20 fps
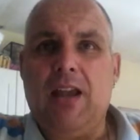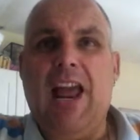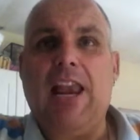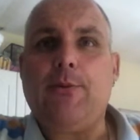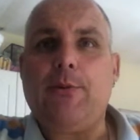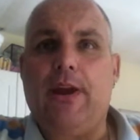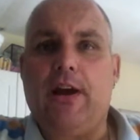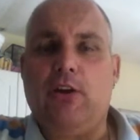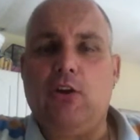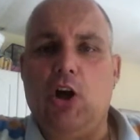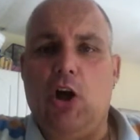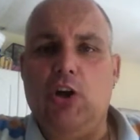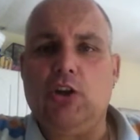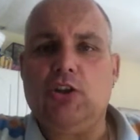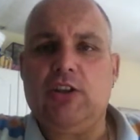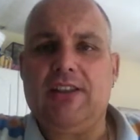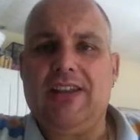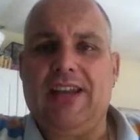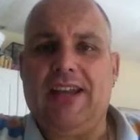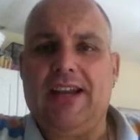Anyway, I got
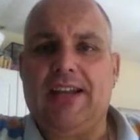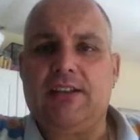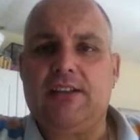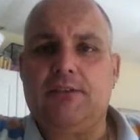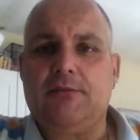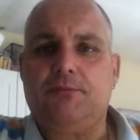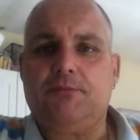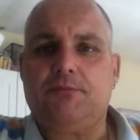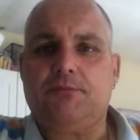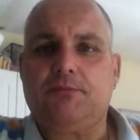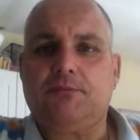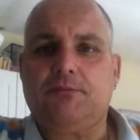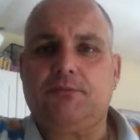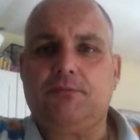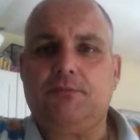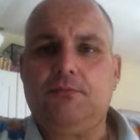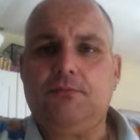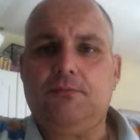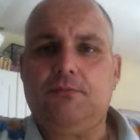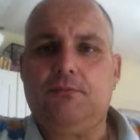onto that,
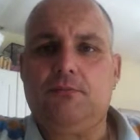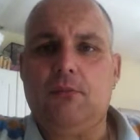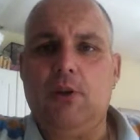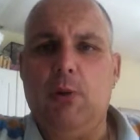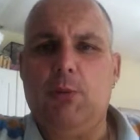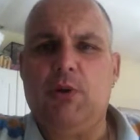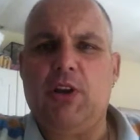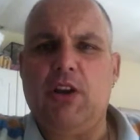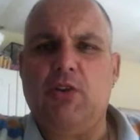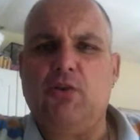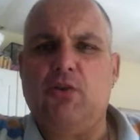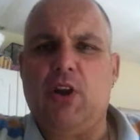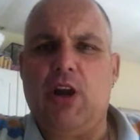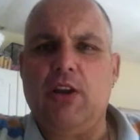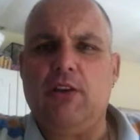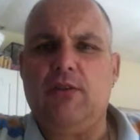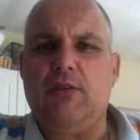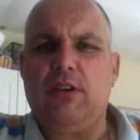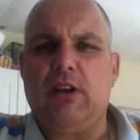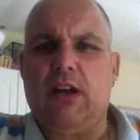but
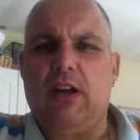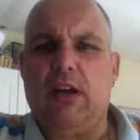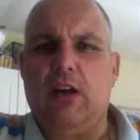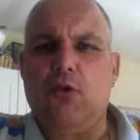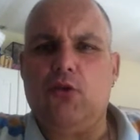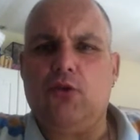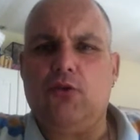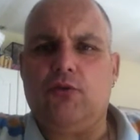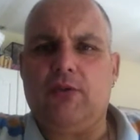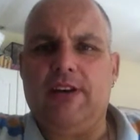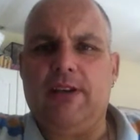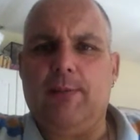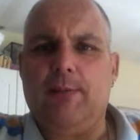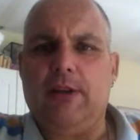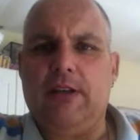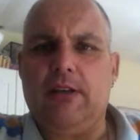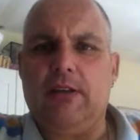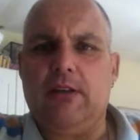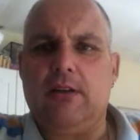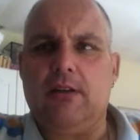I'd already
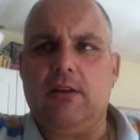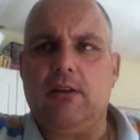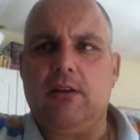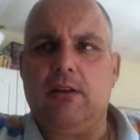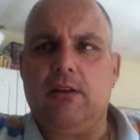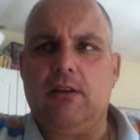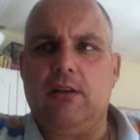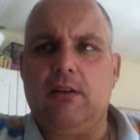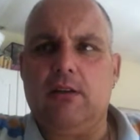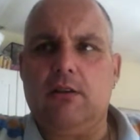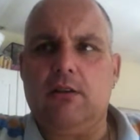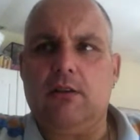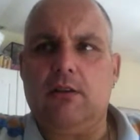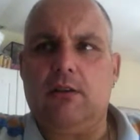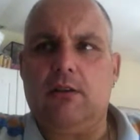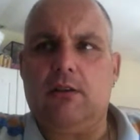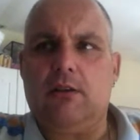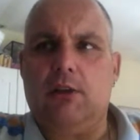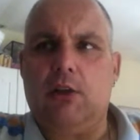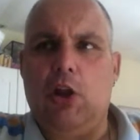been
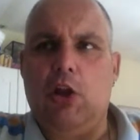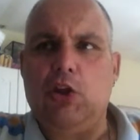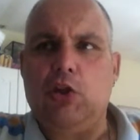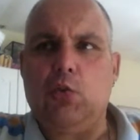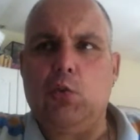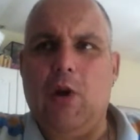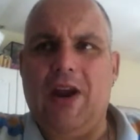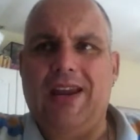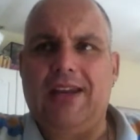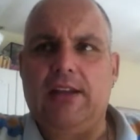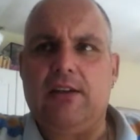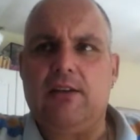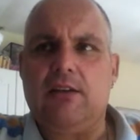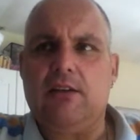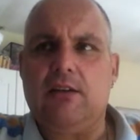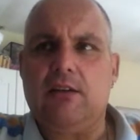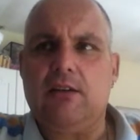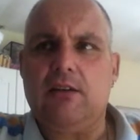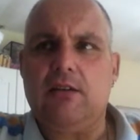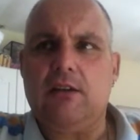lost
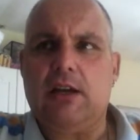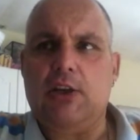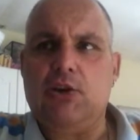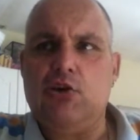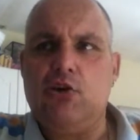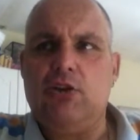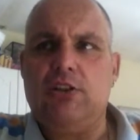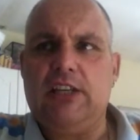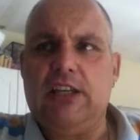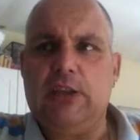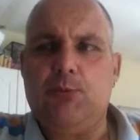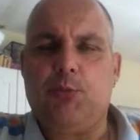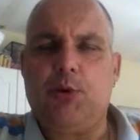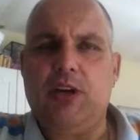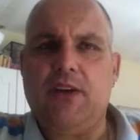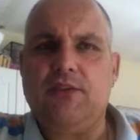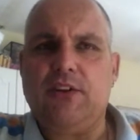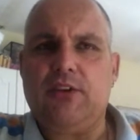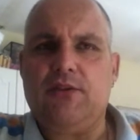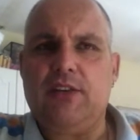weight, as you can see in the
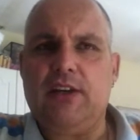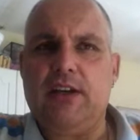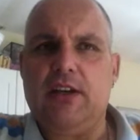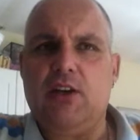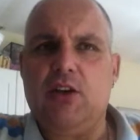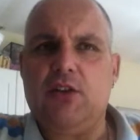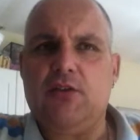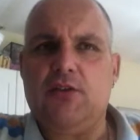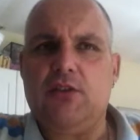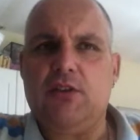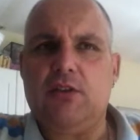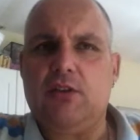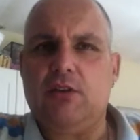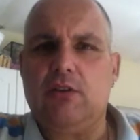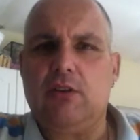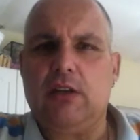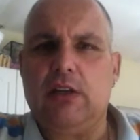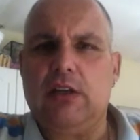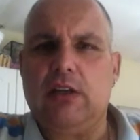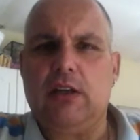previous videos,
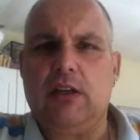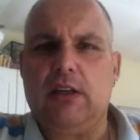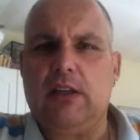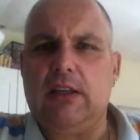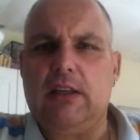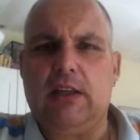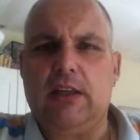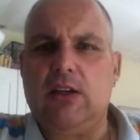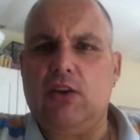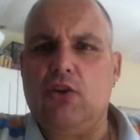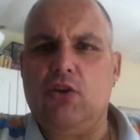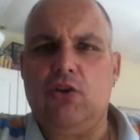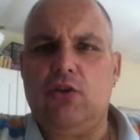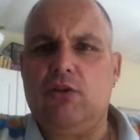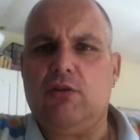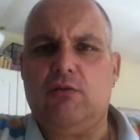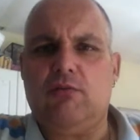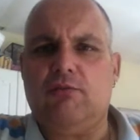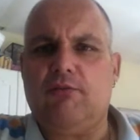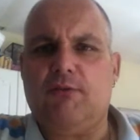for a
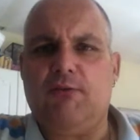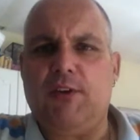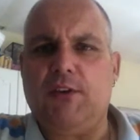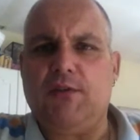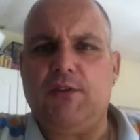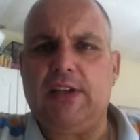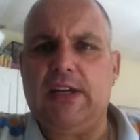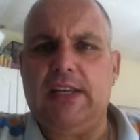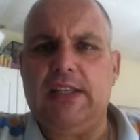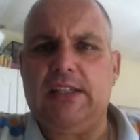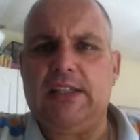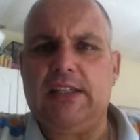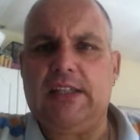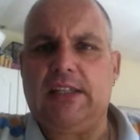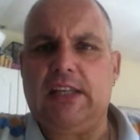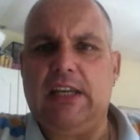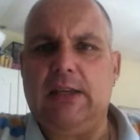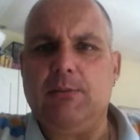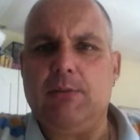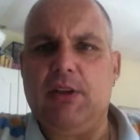good
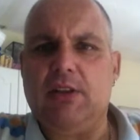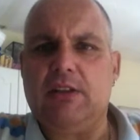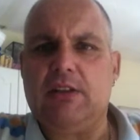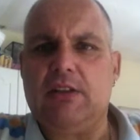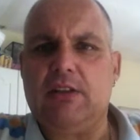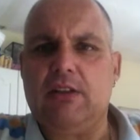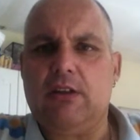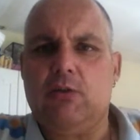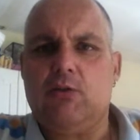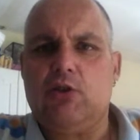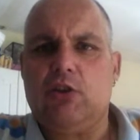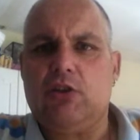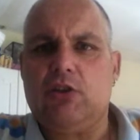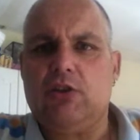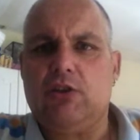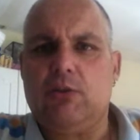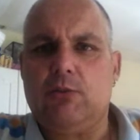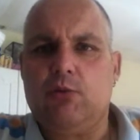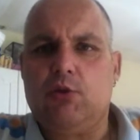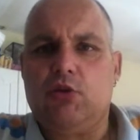15-16 months, and it was
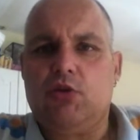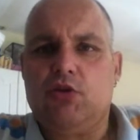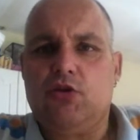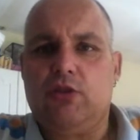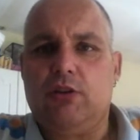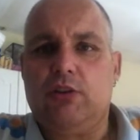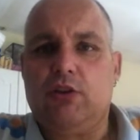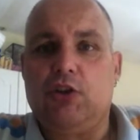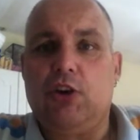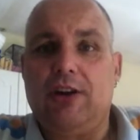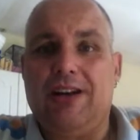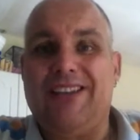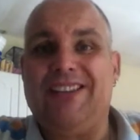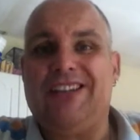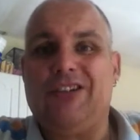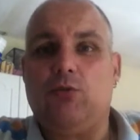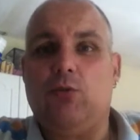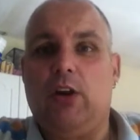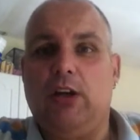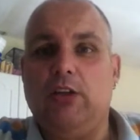just struggling.
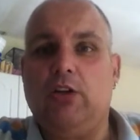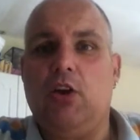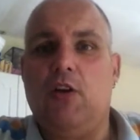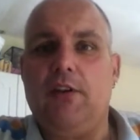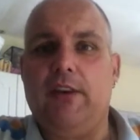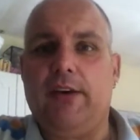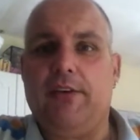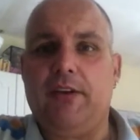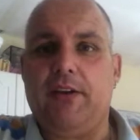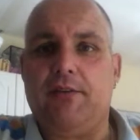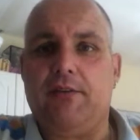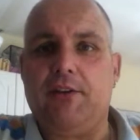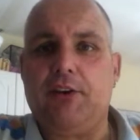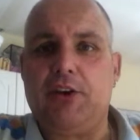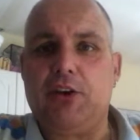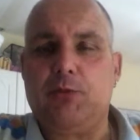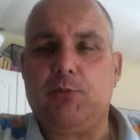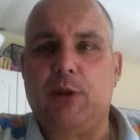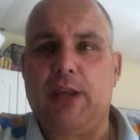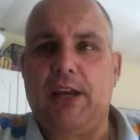That's why I'd gone there in the
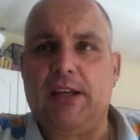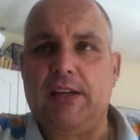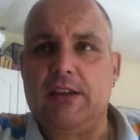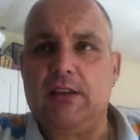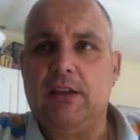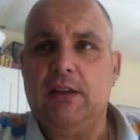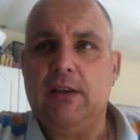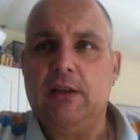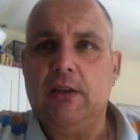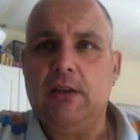first place.